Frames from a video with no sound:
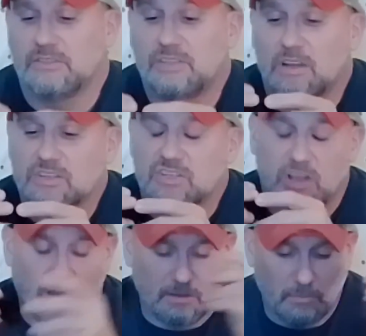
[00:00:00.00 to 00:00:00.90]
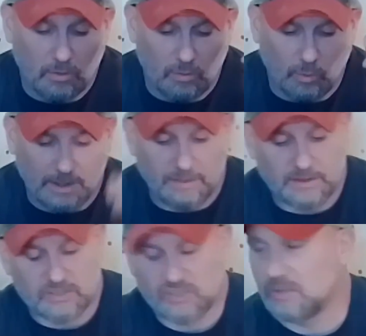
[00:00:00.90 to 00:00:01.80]
does come
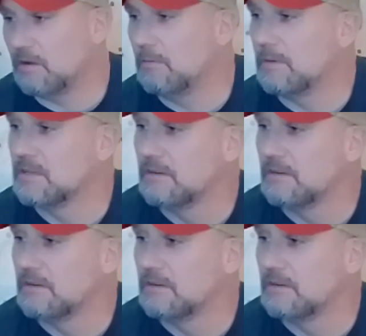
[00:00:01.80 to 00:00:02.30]
with some